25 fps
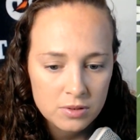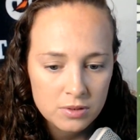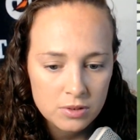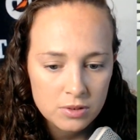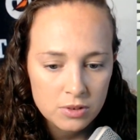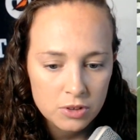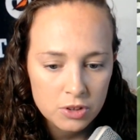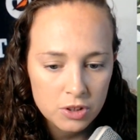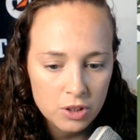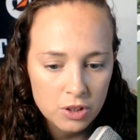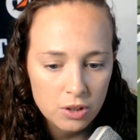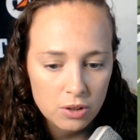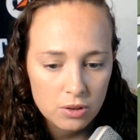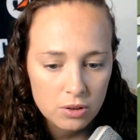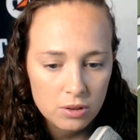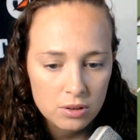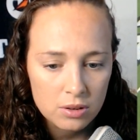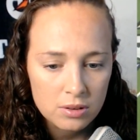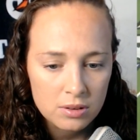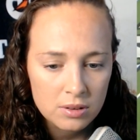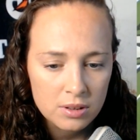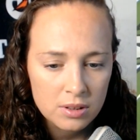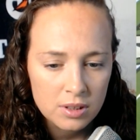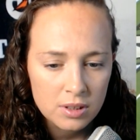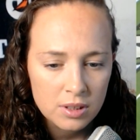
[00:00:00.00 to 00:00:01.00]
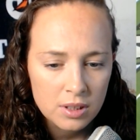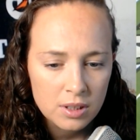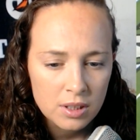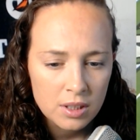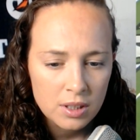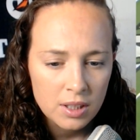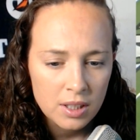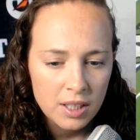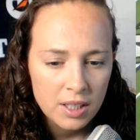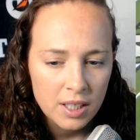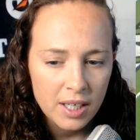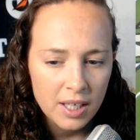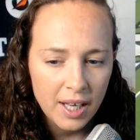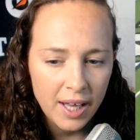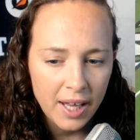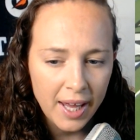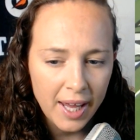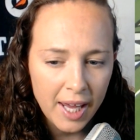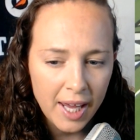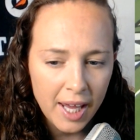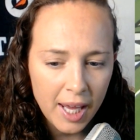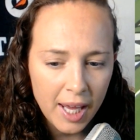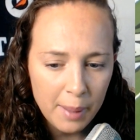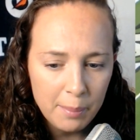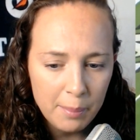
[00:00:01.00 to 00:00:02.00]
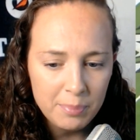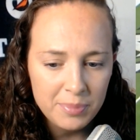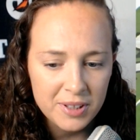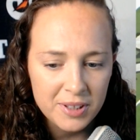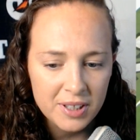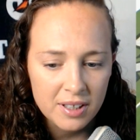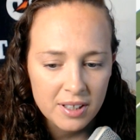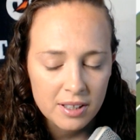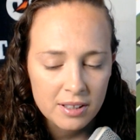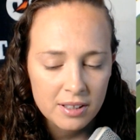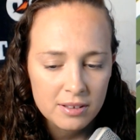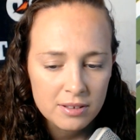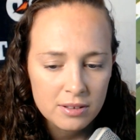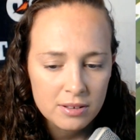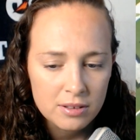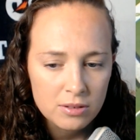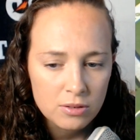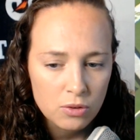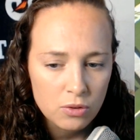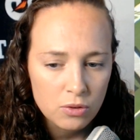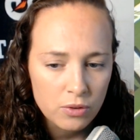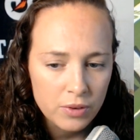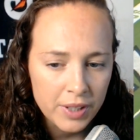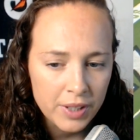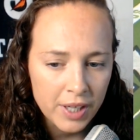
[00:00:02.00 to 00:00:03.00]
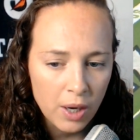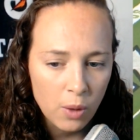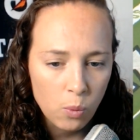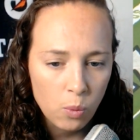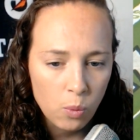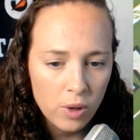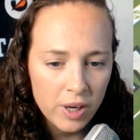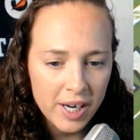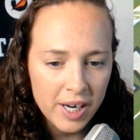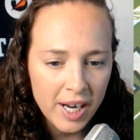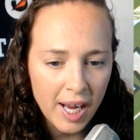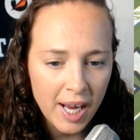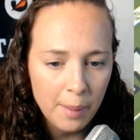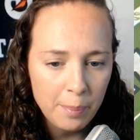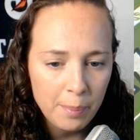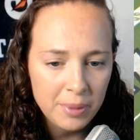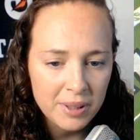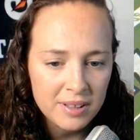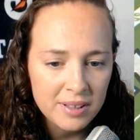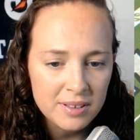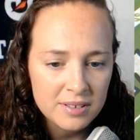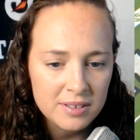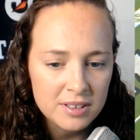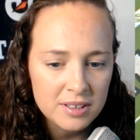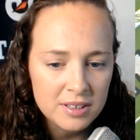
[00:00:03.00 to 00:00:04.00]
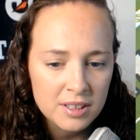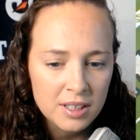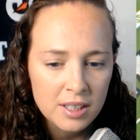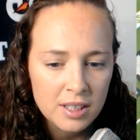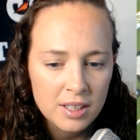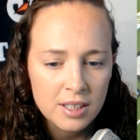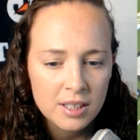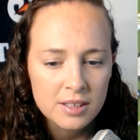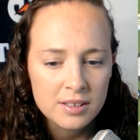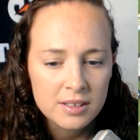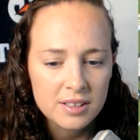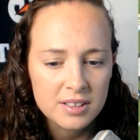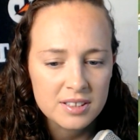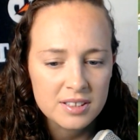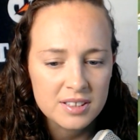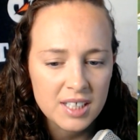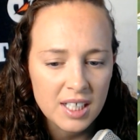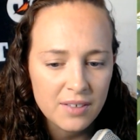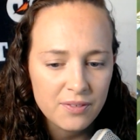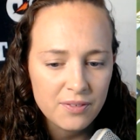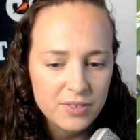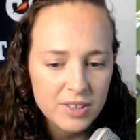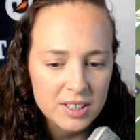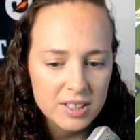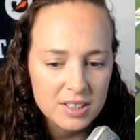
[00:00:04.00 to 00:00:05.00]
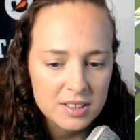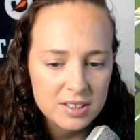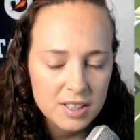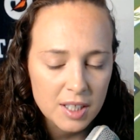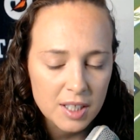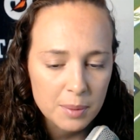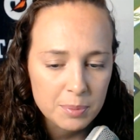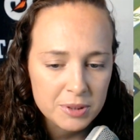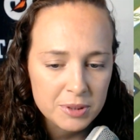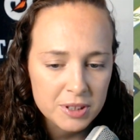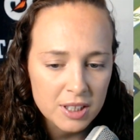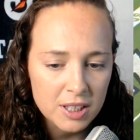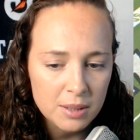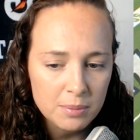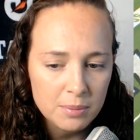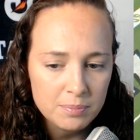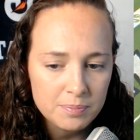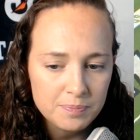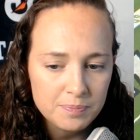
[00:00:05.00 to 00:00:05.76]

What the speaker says: So, empty. Now what happens? The safety steps up,